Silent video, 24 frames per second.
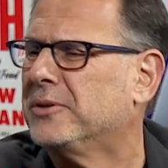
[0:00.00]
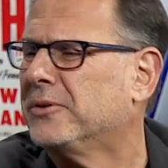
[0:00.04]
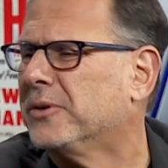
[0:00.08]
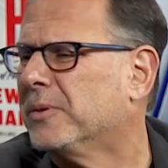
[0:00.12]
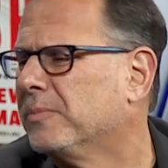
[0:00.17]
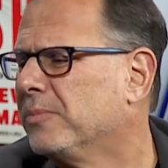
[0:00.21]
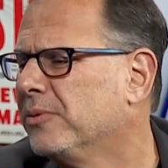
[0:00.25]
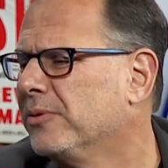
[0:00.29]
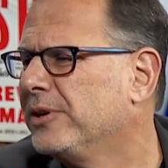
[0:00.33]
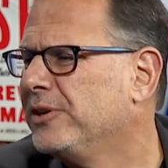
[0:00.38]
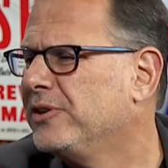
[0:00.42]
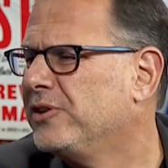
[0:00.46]
don't
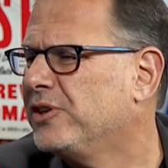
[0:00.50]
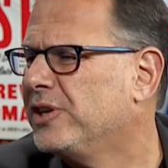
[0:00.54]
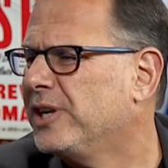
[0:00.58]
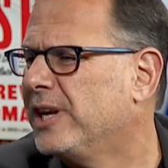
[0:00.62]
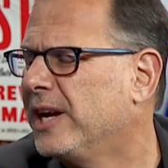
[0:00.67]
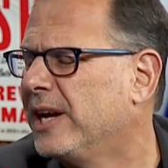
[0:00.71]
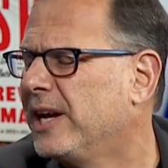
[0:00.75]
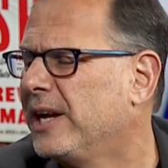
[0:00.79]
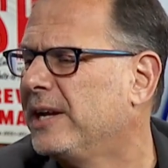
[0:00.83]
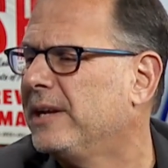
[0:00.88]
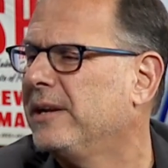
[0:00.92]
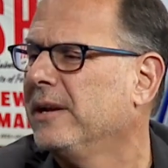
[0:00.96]

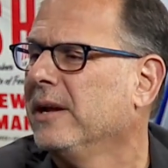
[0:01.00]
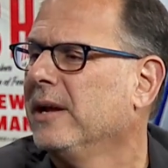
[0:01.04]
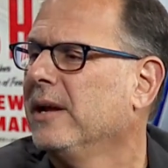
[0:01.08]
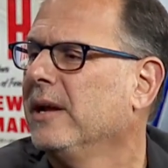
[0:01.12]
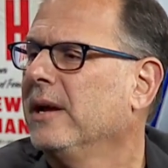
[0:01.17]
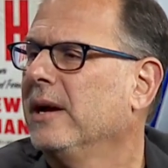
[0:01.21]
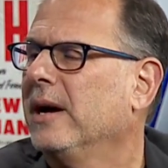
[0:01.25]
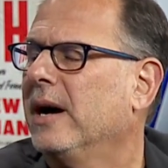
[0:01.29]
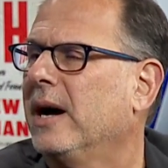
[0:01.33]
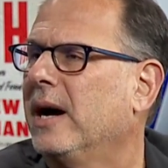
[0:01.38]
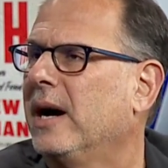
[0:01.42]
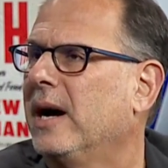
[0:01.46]
appreciate,
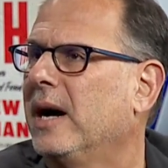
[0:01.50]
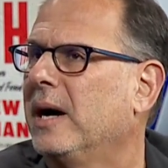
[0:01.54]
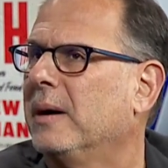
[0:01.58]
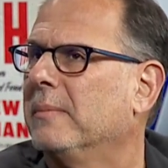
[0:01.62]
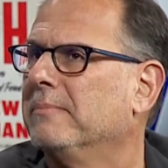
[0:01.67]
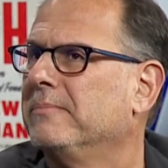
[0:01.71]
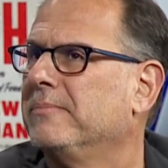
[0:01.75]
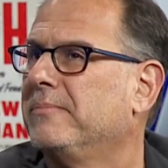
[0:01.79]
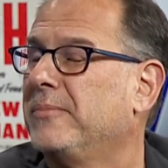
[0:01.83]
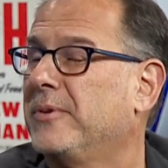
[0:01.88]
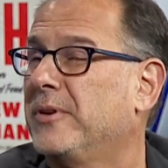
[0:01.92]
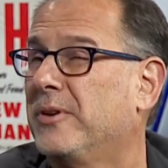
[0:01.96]

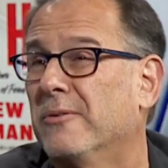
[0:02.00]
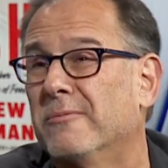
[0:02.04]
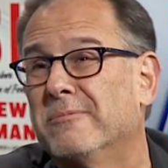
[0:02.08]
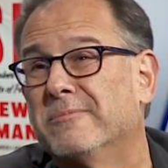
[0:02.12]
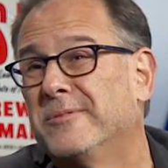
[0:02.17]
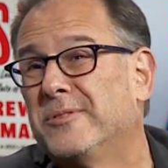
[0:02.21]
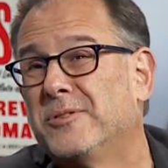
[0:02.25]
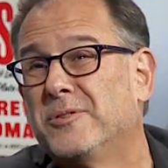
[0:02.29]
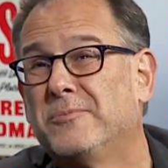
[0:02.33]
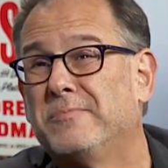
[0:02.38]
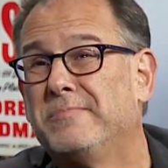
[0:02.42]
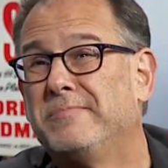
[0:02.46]
um, don't